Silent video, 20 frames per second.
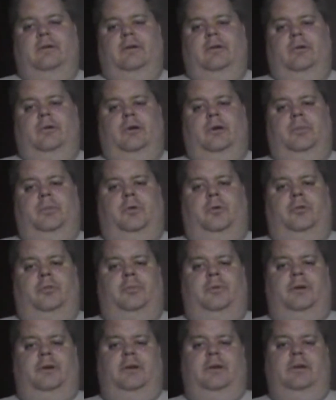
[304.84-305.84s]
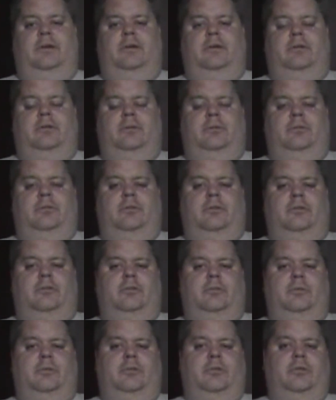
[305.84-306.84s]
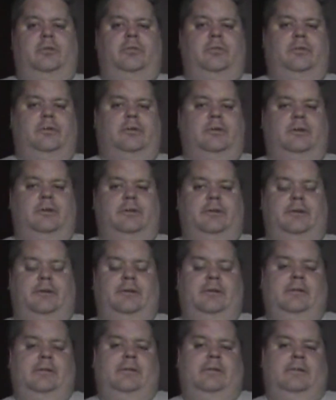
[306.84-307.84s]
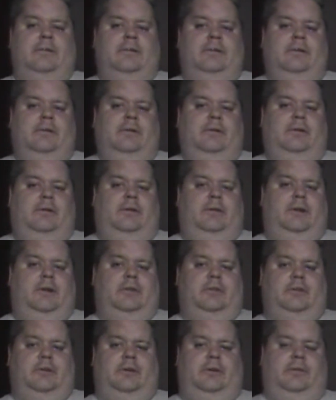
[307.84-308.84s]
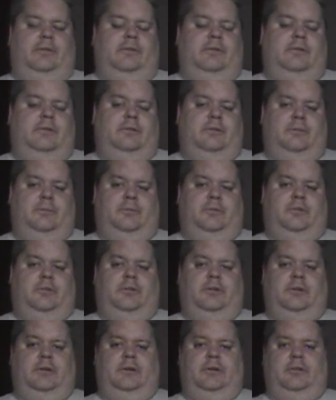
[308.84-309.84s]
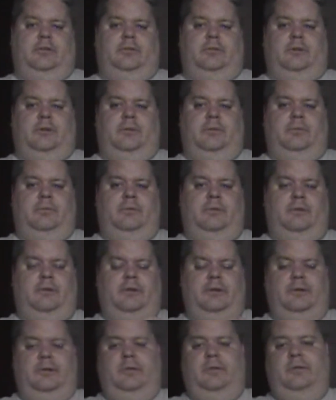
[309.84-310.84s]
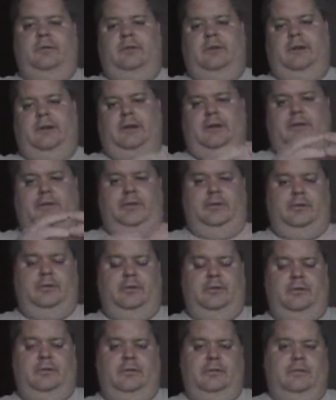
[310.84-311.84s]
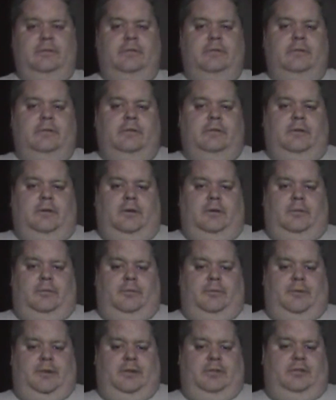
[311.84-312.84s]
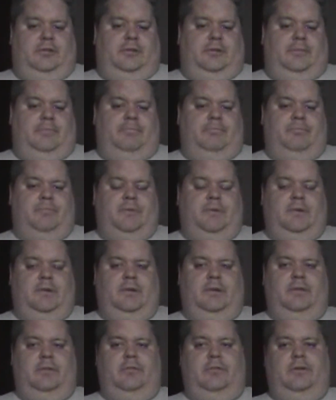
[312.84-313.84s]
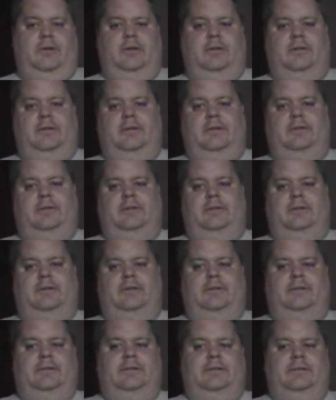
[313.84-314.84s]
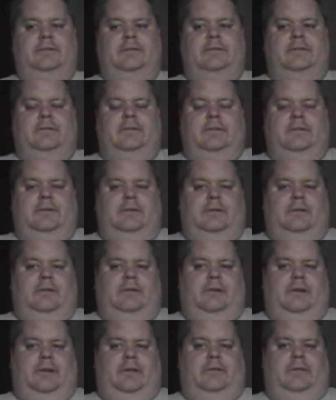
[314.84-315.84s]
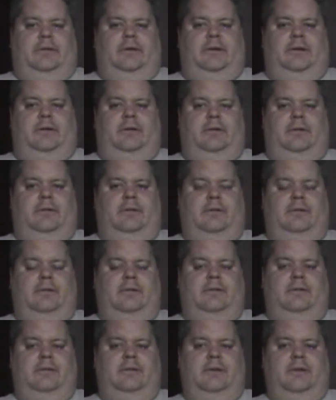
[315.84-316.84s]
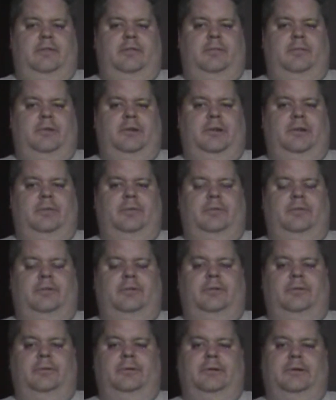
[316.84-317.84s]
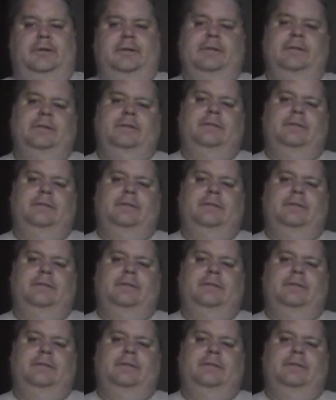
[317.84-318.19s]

where I post my YouTube shorts and my short form content on that channel. So I appreciate it. Like, subscribe on there and here on my main channel. And the fact that the NHL haven't been able to